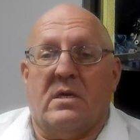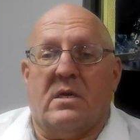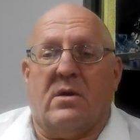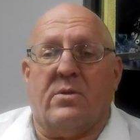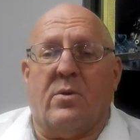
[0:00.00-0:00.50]

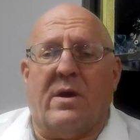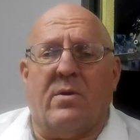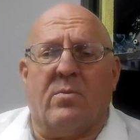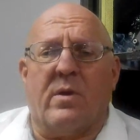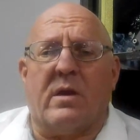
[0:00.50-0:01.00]
Although I
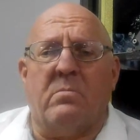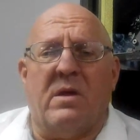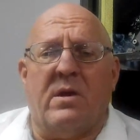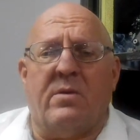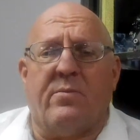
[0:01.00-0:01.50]
don't
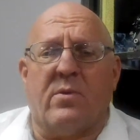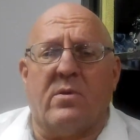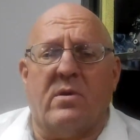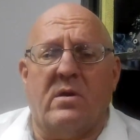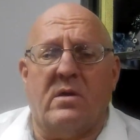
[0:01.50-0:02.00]
recommend it for
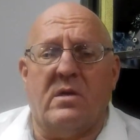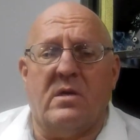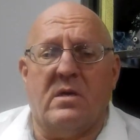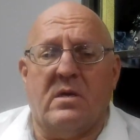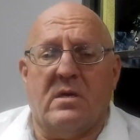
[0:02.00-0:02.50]

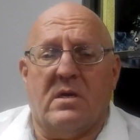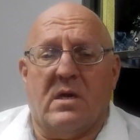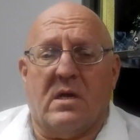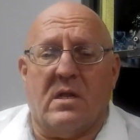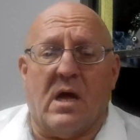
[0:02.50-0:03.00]

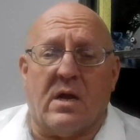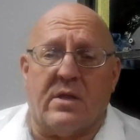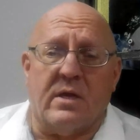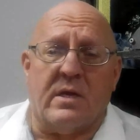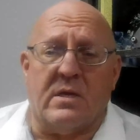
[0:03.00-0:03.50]
a lot of
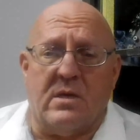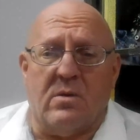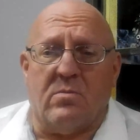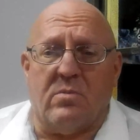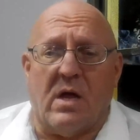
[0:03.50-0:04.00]
things, you know,
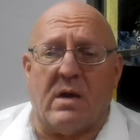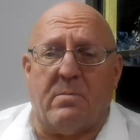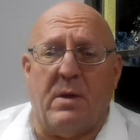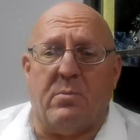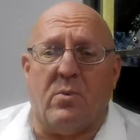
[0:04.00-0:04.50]
a lot of
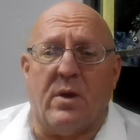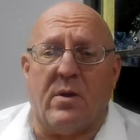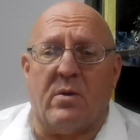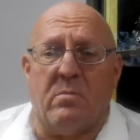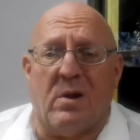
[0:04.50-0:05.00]
people here
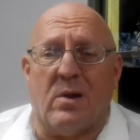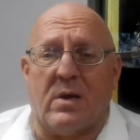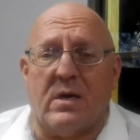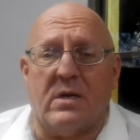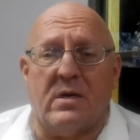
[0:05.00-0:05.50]
in
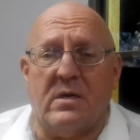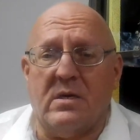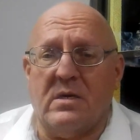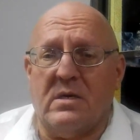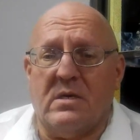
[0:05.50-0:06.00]
America
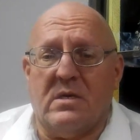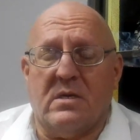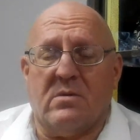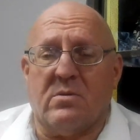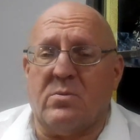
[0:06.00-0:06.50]

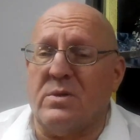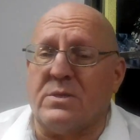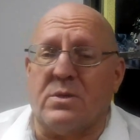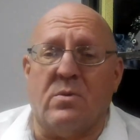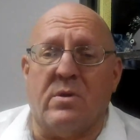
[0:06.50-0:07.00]
with what's
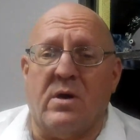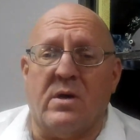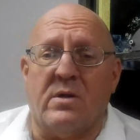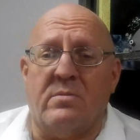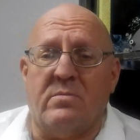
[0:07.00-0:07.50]
going
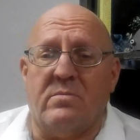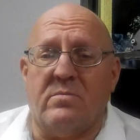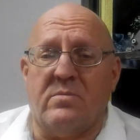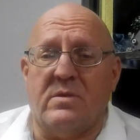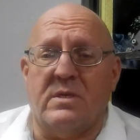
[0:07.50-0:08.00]
on
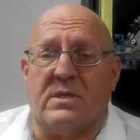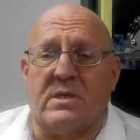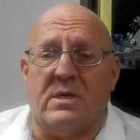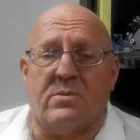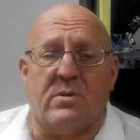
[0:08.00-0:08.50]
in this
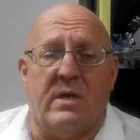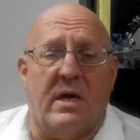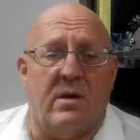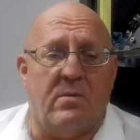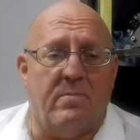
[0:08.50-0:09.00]
country
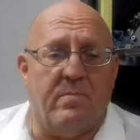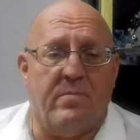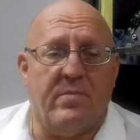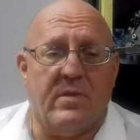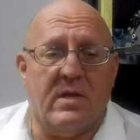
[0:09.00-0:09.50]
now.
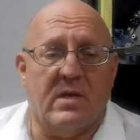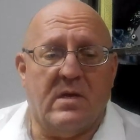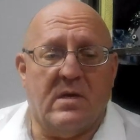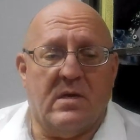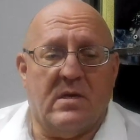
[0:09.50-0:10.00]

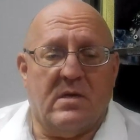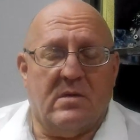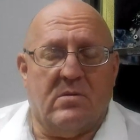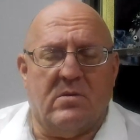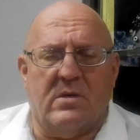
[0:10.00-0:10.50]

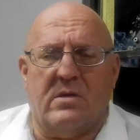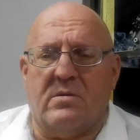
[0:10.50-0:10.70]
Boy,